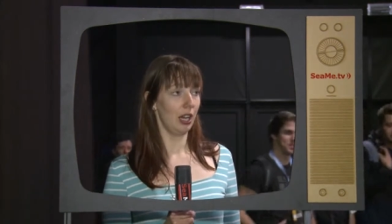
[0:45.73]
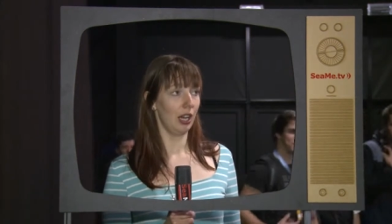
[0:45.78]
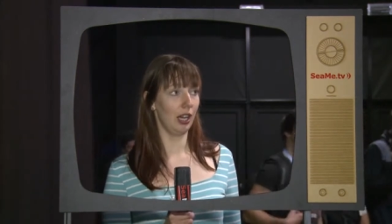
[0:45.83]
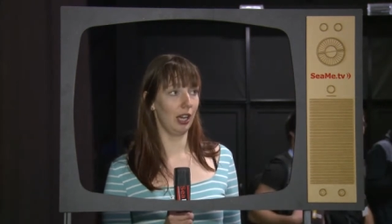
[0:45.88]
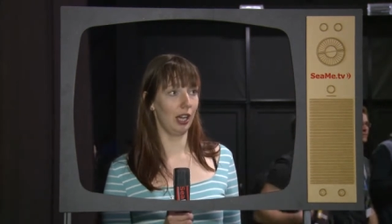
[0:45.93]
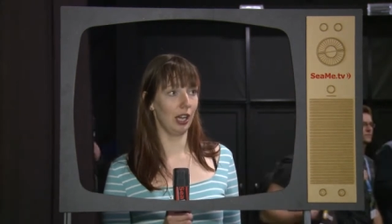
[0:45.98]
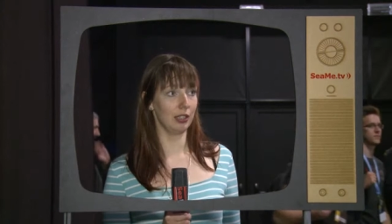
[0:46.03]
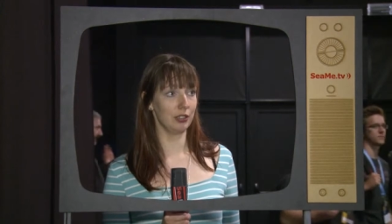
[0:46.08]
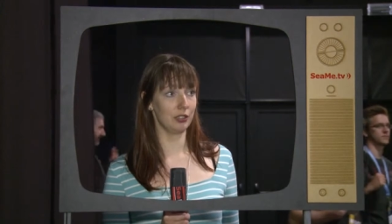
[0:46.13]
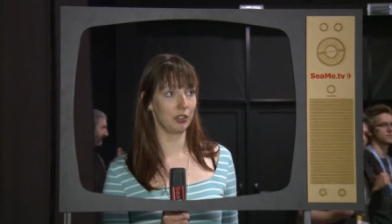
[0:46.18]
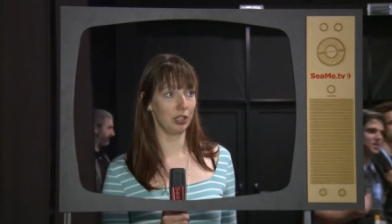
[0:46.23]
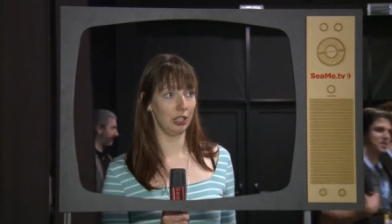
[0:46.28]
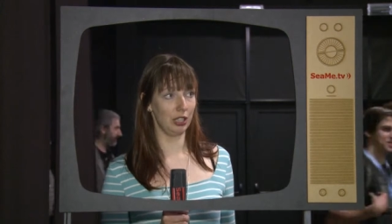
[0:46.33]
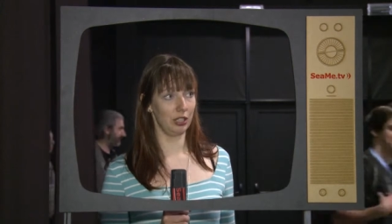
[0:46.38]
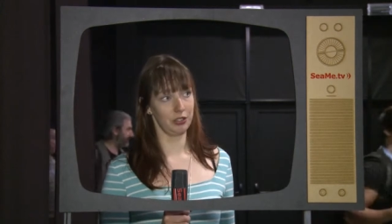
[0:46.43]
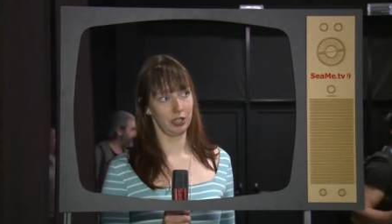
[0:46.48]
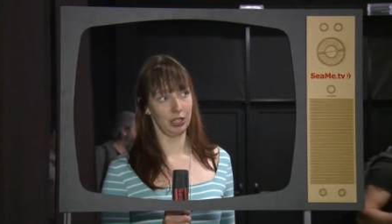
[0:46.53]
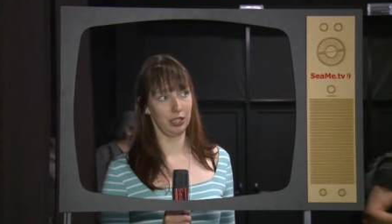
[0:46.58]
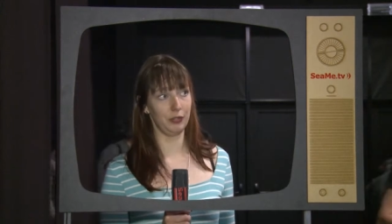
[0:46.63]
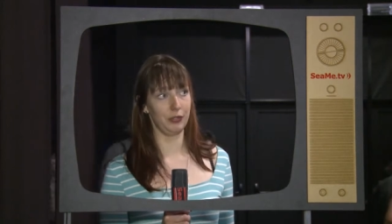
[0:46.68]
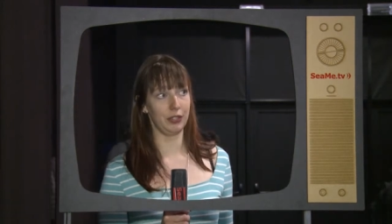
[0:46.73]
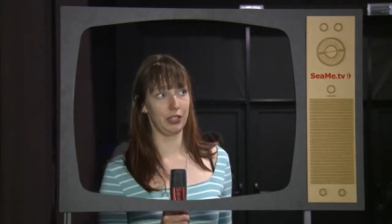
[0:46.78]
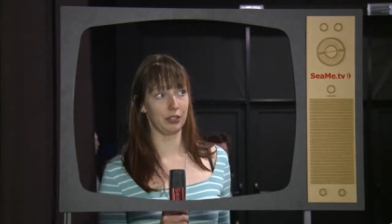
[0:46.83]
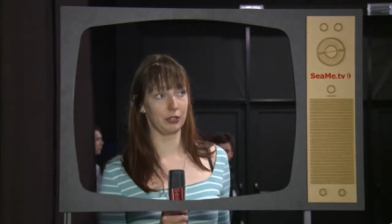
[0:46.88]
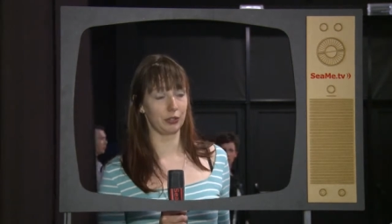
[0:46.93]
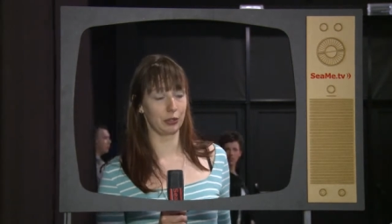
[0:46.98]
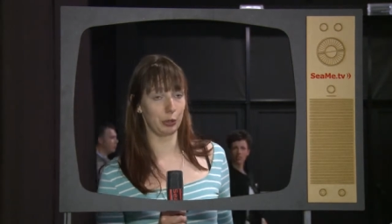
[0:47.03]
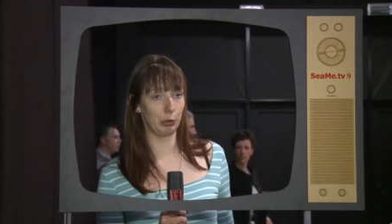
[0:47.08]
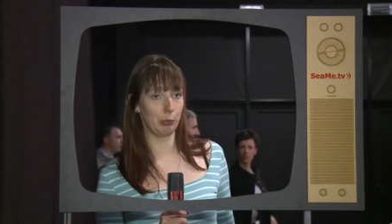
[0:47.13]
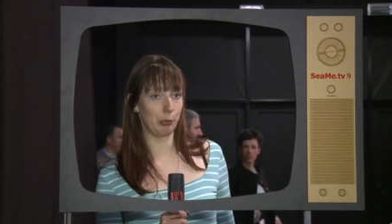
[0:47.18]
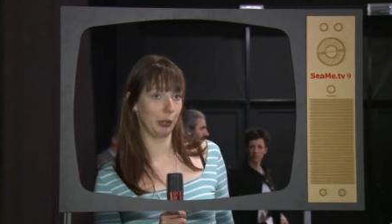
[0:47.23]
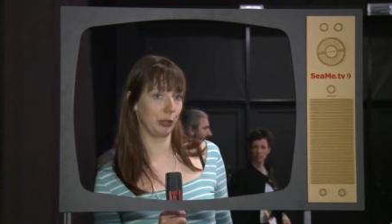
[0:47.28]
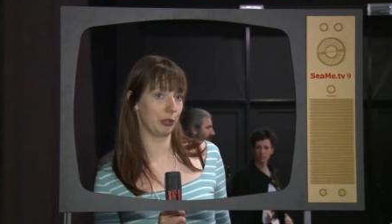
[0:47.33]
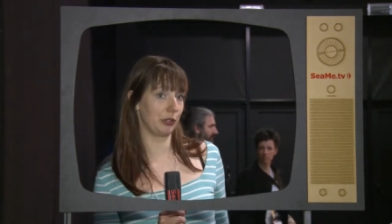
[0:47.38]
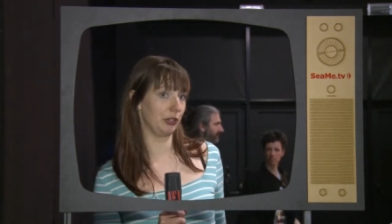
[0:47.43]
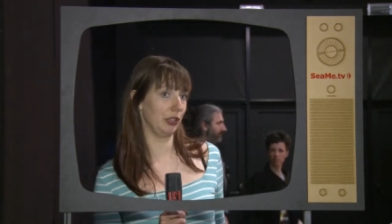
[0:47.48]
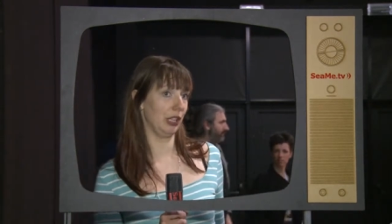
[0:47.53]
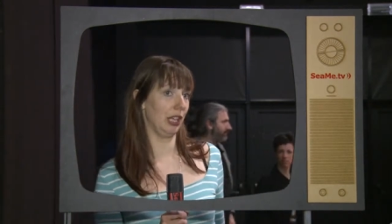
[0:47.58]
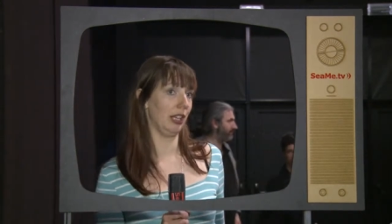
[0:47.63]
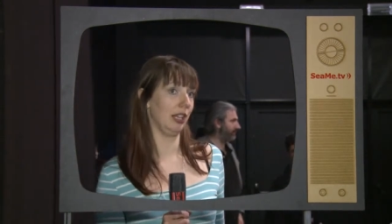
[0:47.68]
And she achieved this through
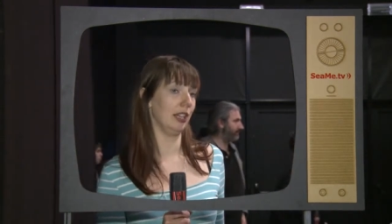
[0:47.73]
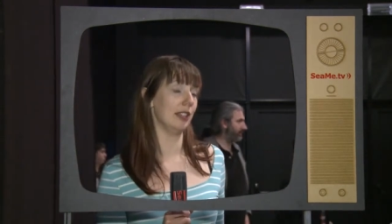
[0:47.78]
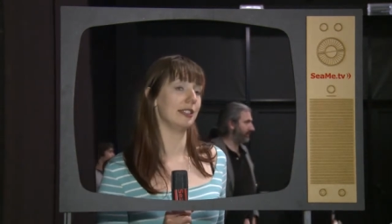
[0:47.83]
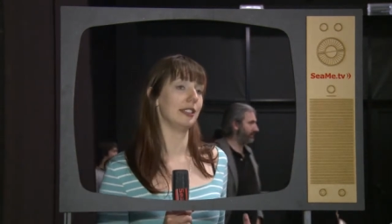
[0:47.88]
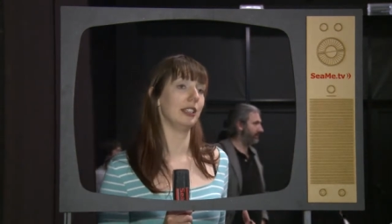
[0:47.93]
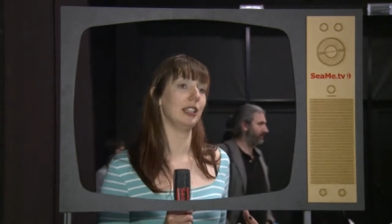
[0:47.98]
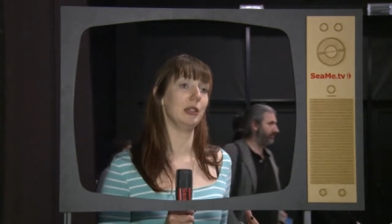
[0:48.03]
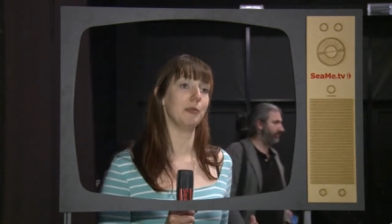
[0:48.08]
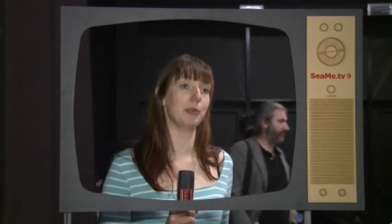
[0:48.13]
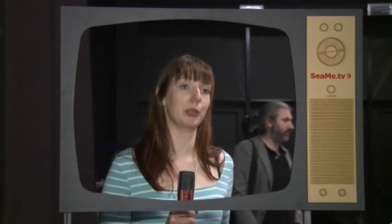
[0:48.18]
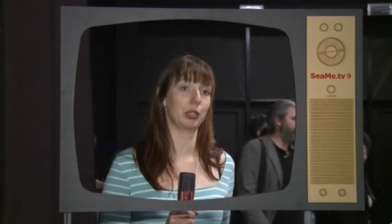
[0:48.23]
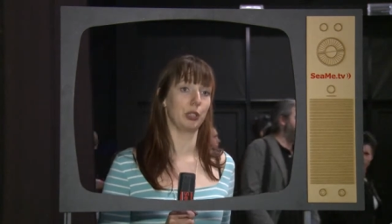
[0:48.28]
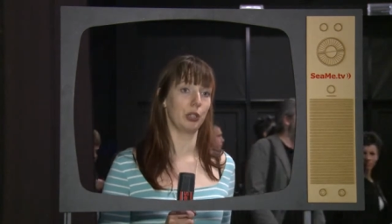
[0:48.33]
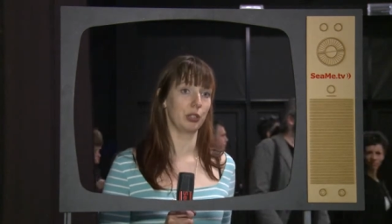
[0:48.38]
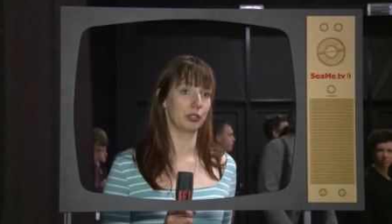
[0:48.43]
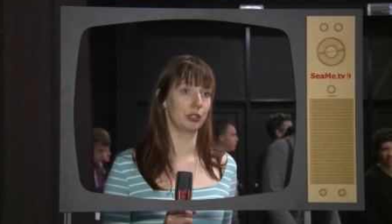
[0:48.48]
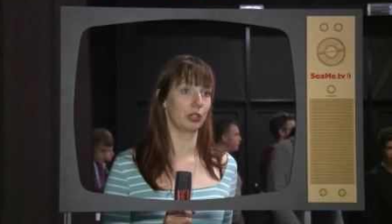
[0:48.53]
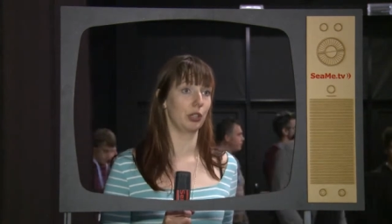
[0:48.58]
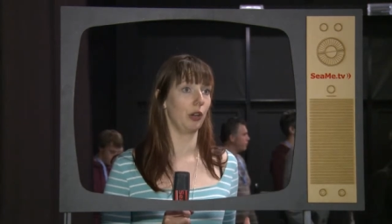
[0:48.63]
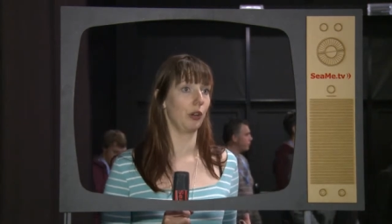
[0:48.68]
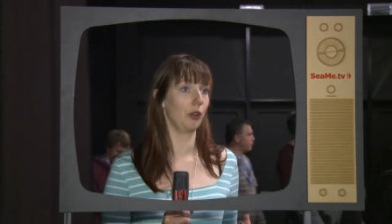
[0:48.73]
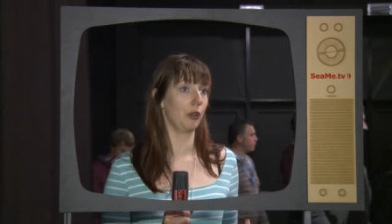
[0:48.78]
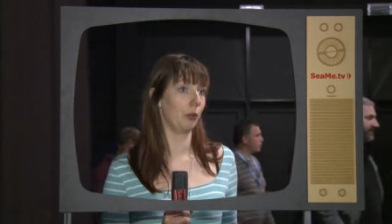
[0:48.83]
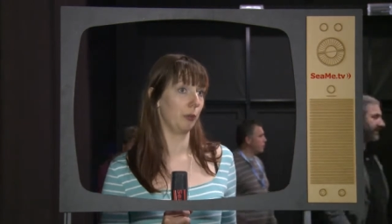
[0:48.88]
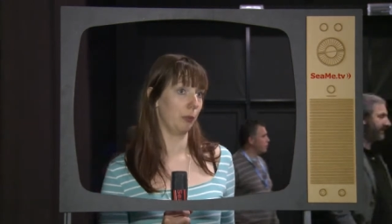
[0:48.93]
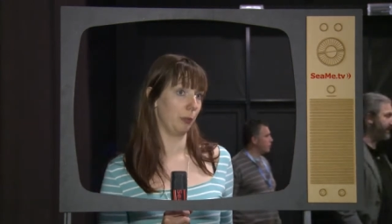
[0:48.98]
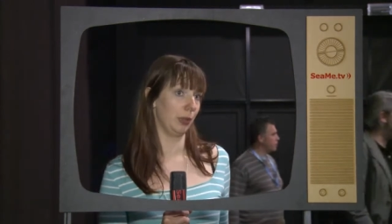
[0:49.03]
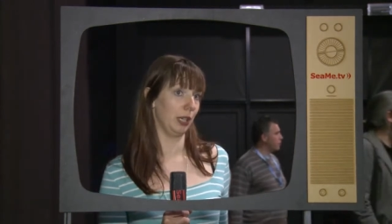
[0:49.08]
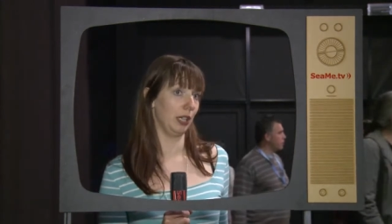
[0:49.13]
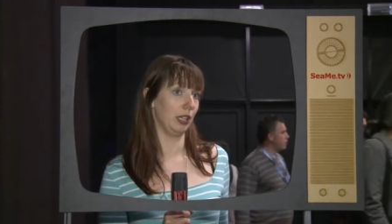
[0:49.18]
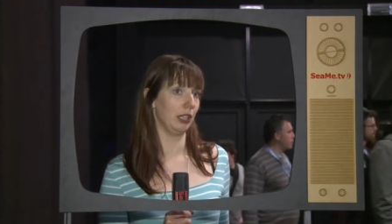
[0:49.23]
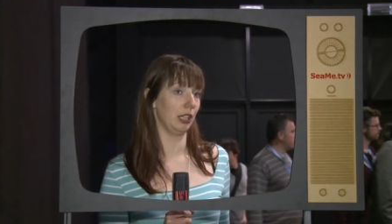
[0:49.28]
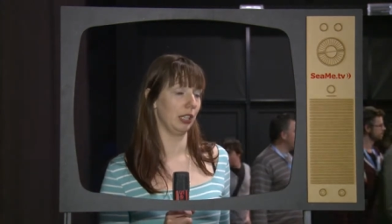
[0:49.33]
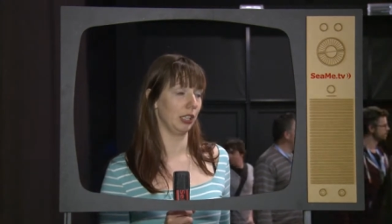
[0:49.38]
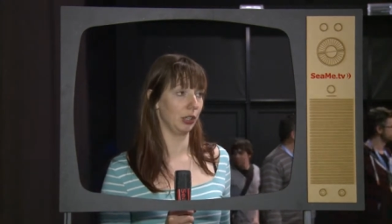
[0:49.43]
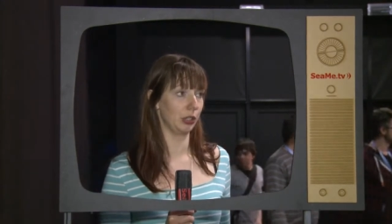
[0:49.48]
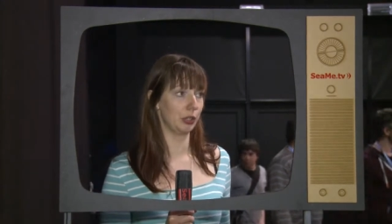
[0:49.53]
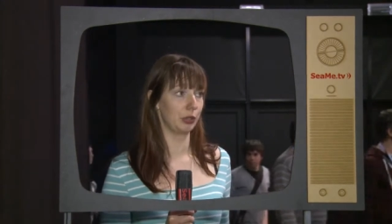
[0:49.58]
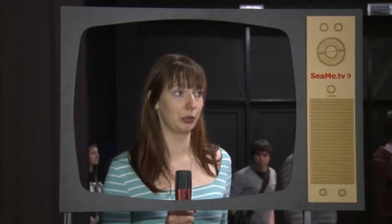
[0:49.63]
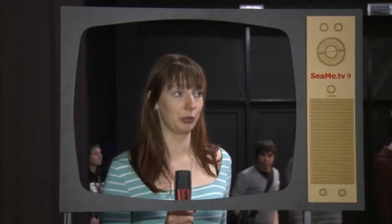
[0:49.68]
personality, but also with a
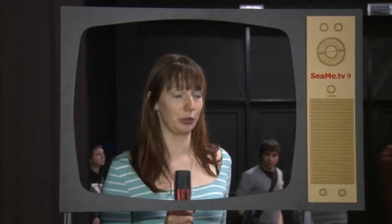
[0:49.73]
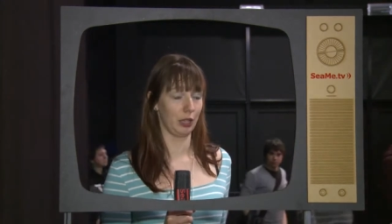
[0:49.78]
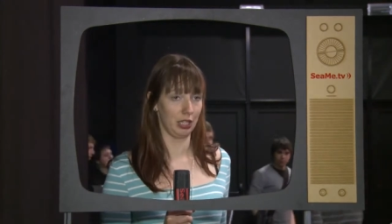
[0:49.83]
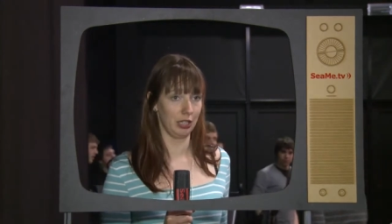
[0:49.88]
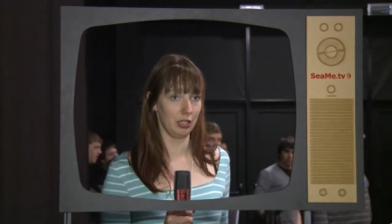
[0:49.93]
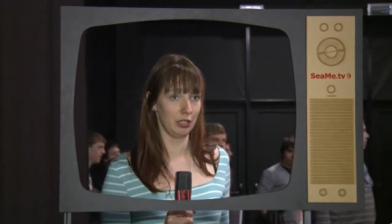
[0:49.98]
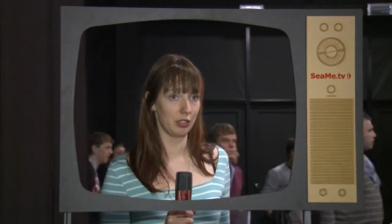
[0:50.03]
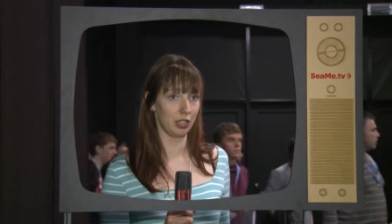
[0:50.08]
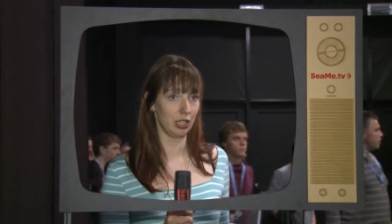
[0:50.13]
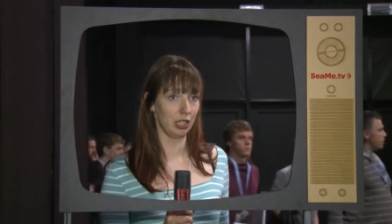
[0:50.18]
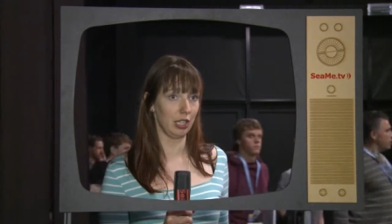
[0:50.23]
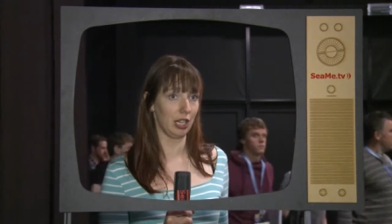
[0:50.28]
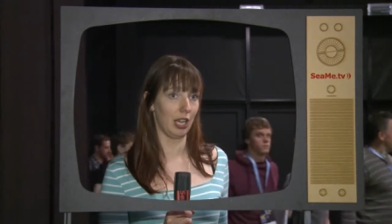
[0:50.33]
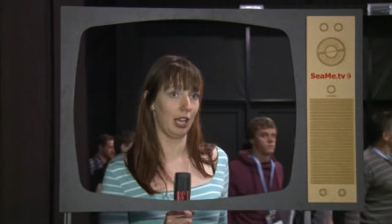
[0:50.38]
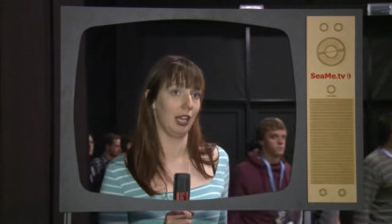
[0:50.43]
good strategy.